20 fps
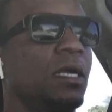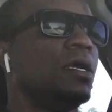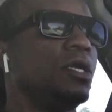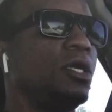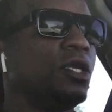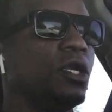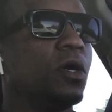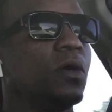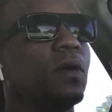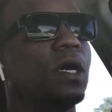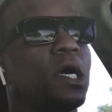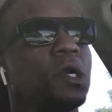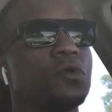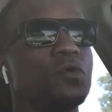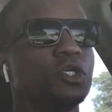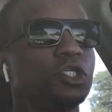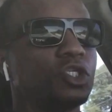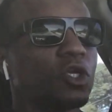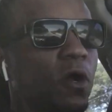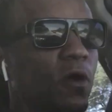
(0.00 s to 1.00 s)
you know,
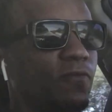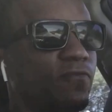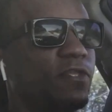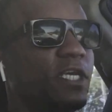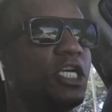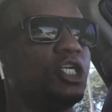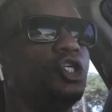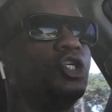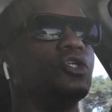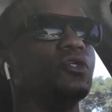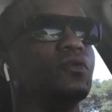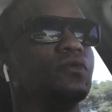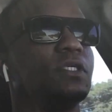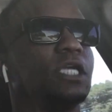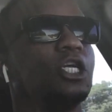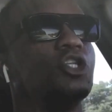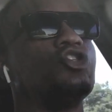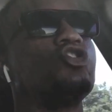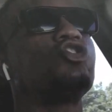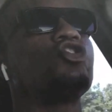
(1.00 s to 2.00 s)
unresolved issues
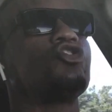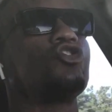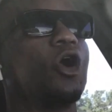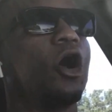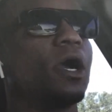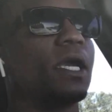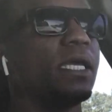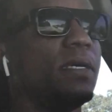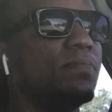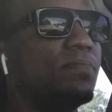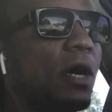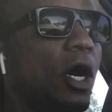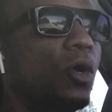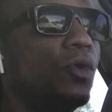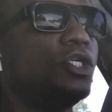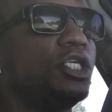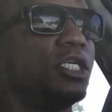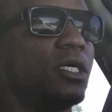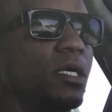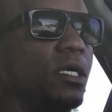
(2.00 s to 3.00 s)
and strong
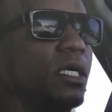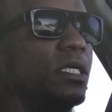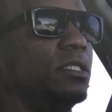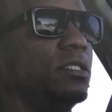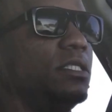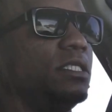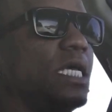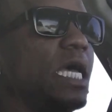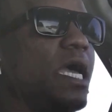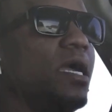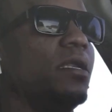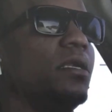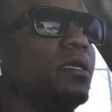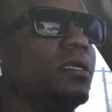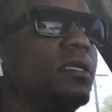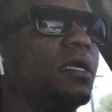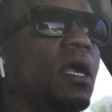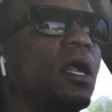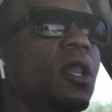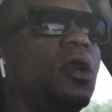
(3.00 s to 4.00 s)
emotions and